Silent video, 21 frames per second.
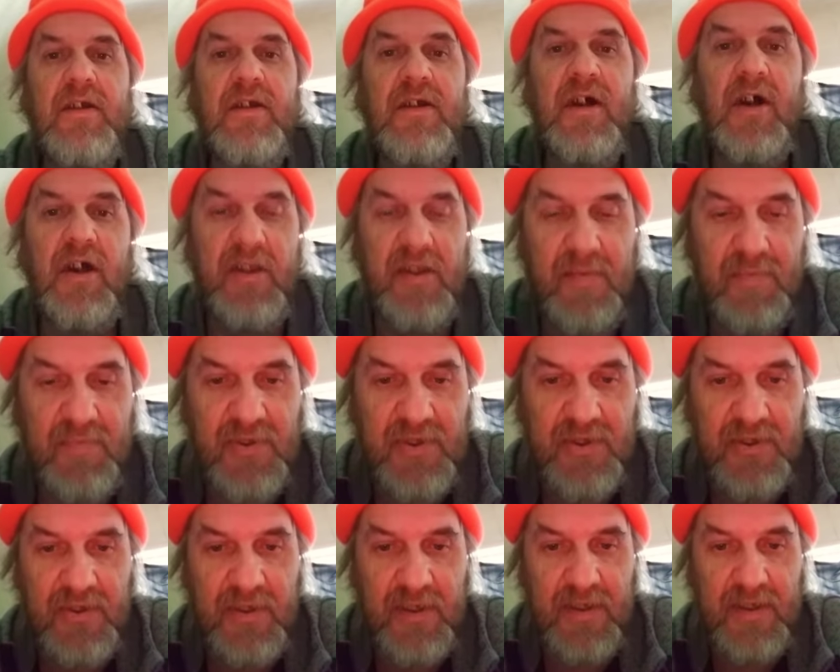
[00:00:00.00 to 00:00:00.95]
I am
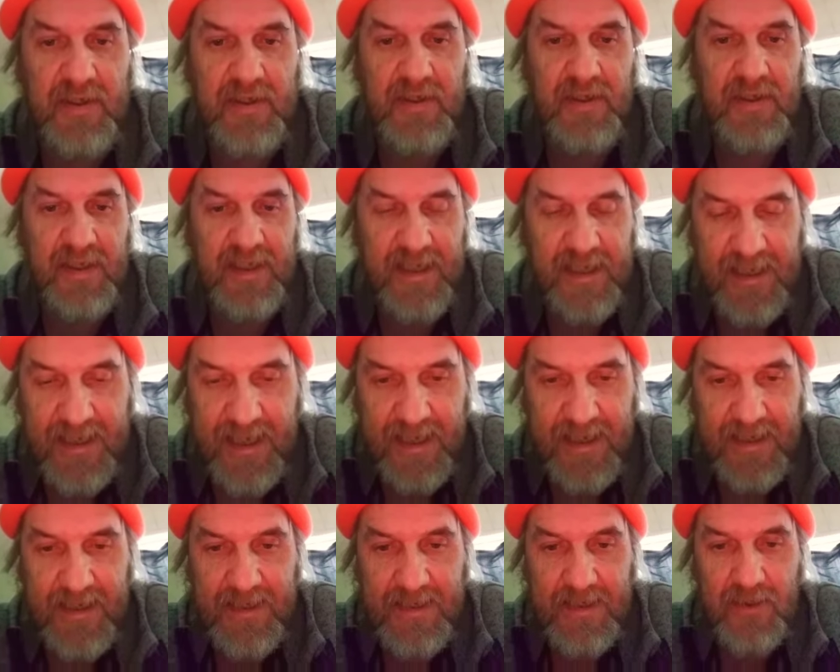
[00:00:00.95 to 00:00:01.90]
seeking to
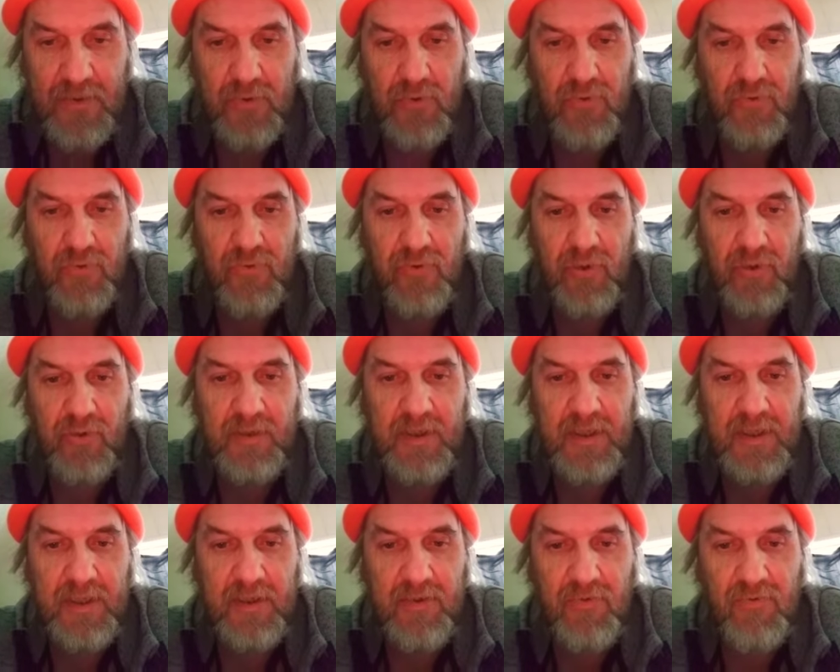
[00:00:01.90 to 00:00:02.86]
date good
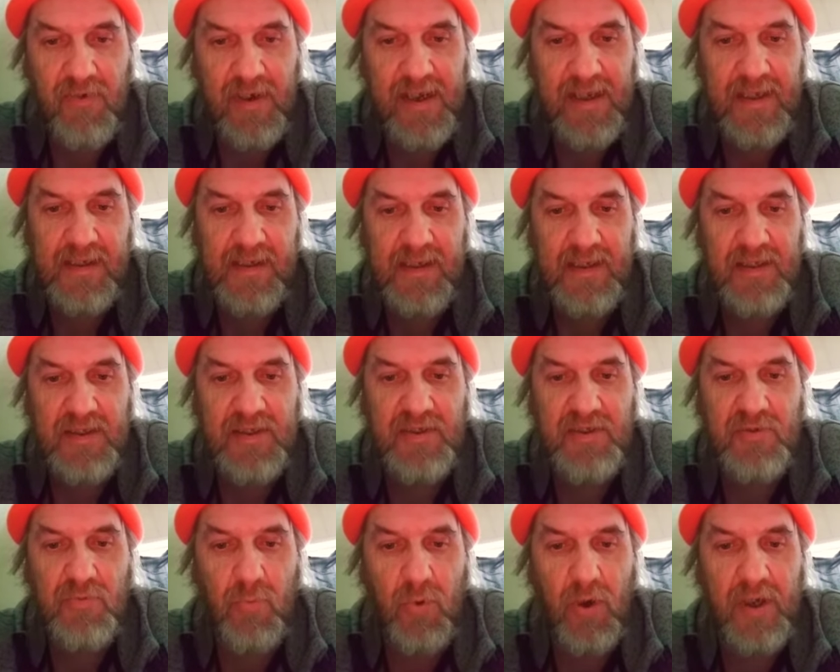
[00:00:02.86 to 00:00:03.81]
looking
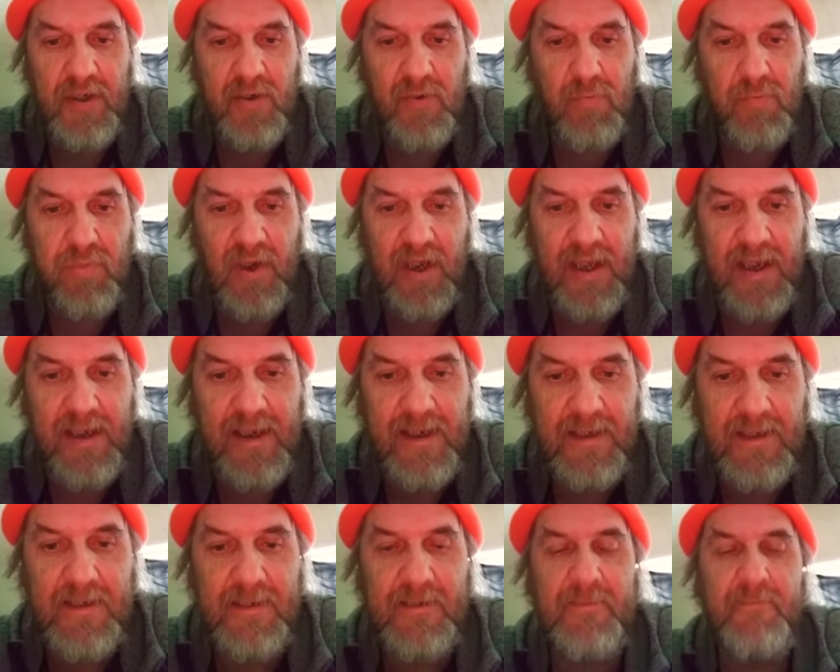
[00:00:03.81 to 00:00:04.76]
grannies, white or
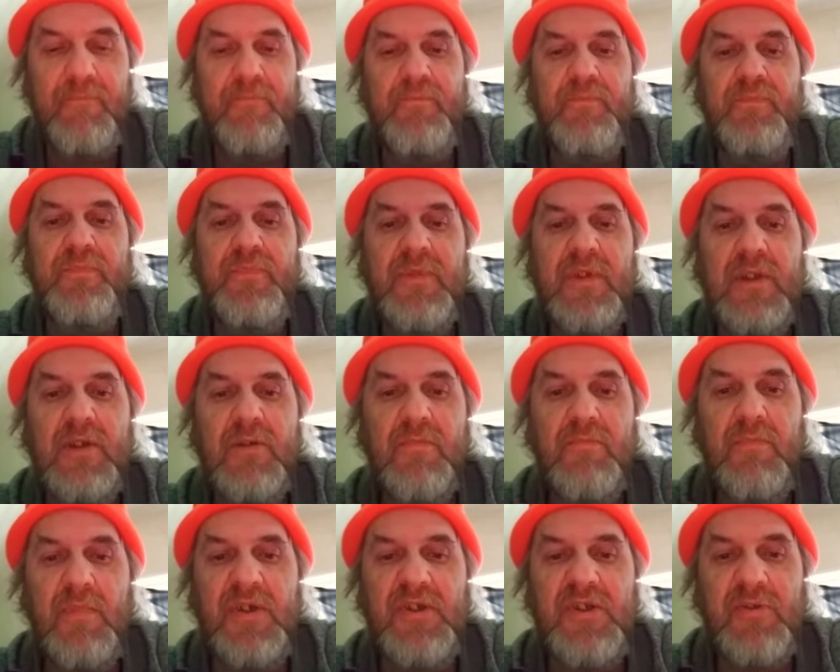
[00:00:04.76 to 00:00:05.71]
black.
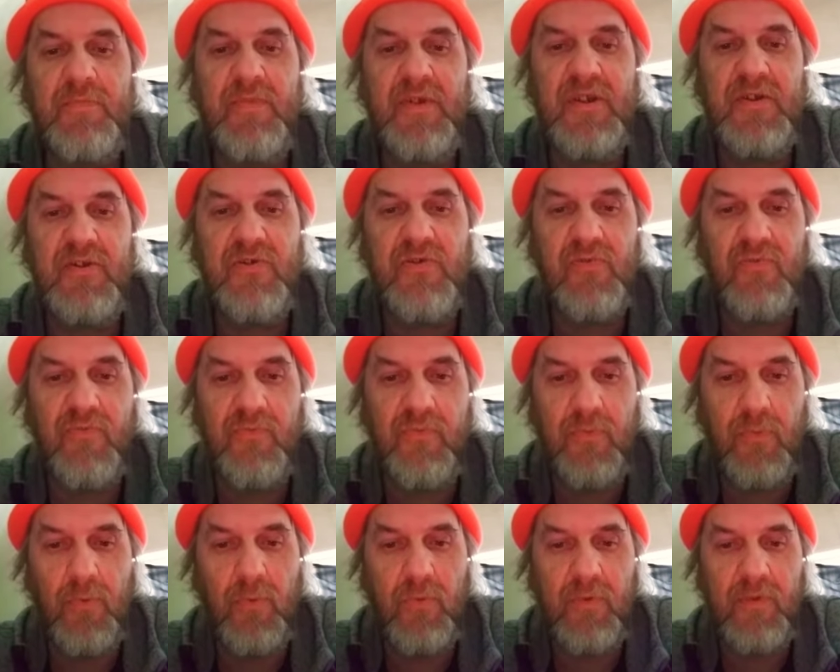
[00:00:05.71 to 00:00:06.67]
Must be in your
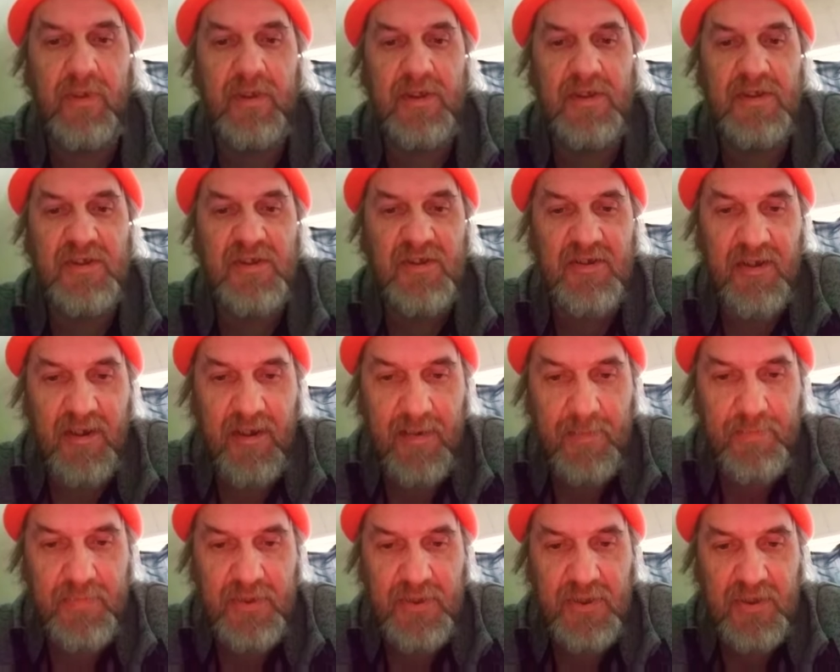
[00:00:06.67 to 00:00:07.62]
40s
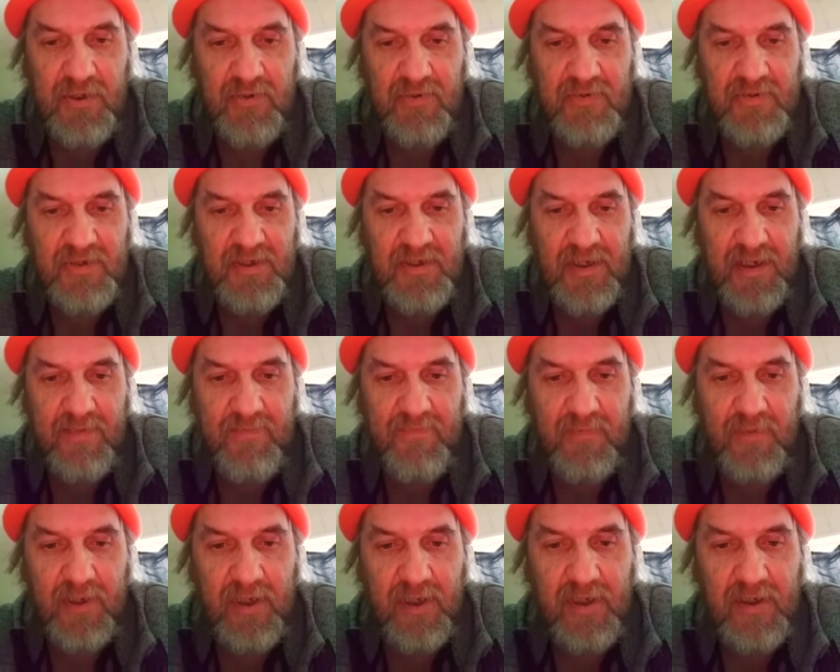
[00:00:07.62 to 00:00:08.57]
up to your
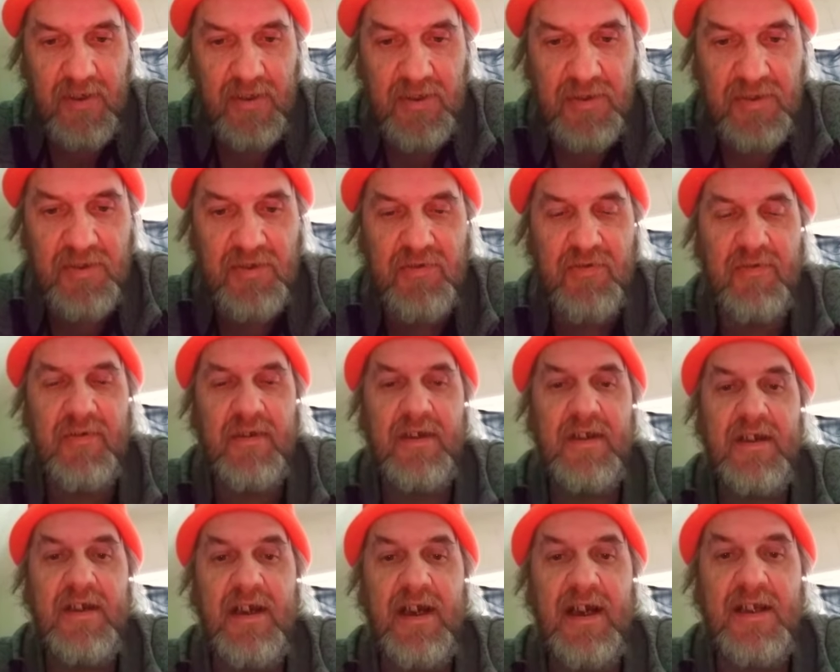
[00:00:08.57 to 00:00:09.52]
70s.
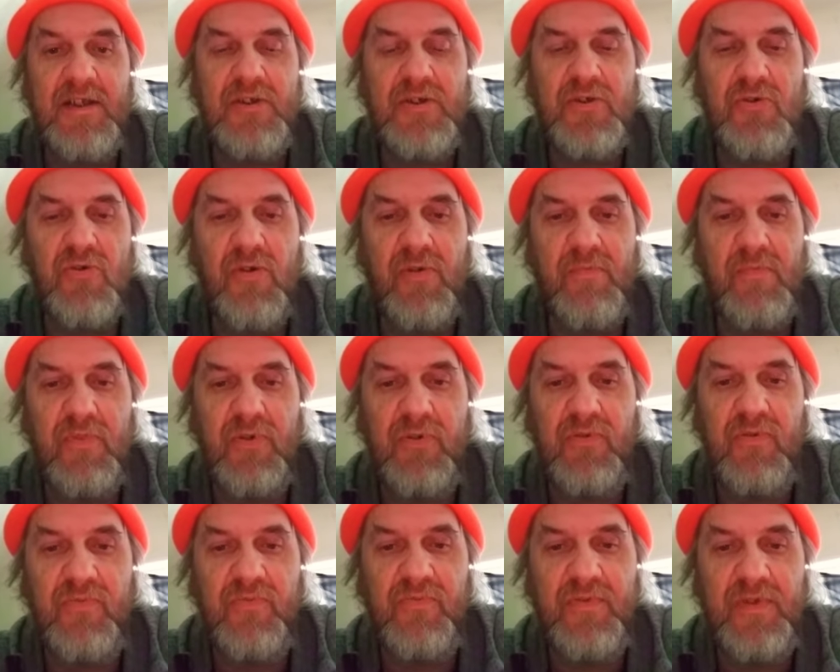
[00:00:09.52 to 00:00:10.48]
I enjoy
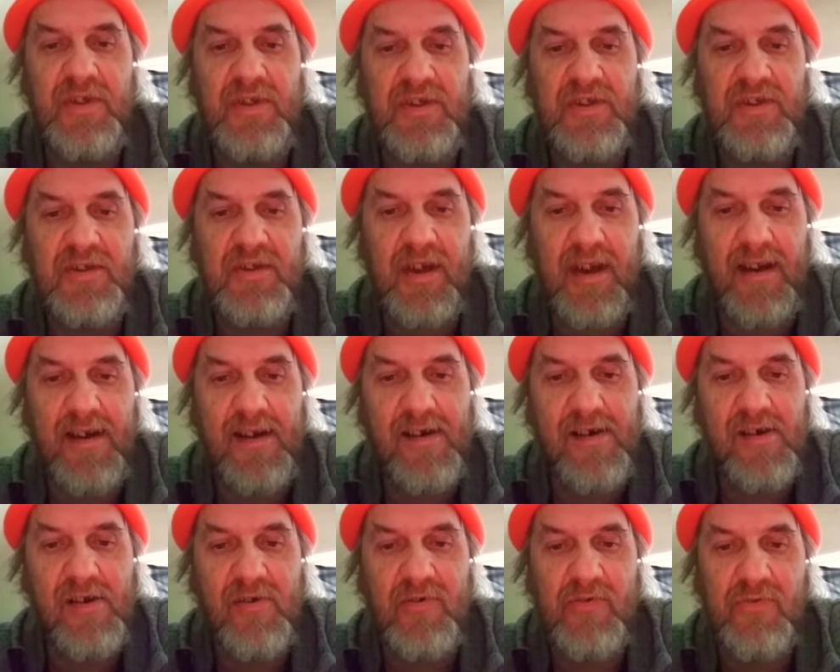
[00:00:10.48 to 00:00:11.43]
movies,
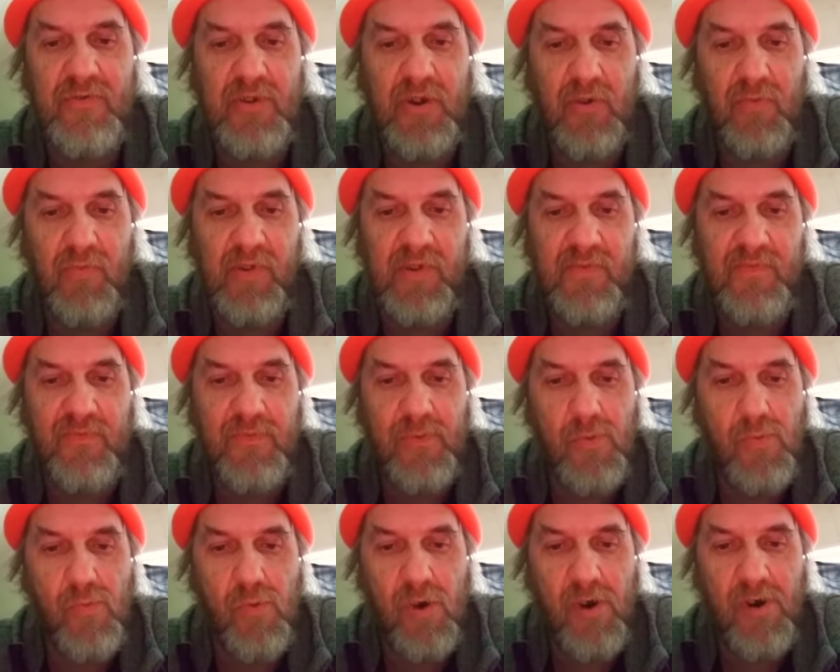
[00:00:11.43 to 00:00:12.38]
art, going
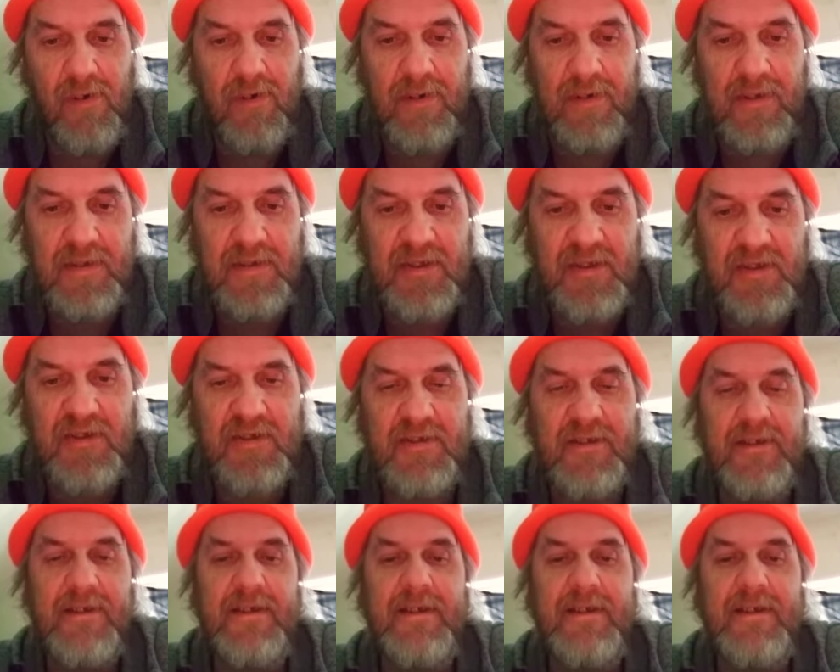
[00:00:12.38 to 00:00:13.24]
for walks,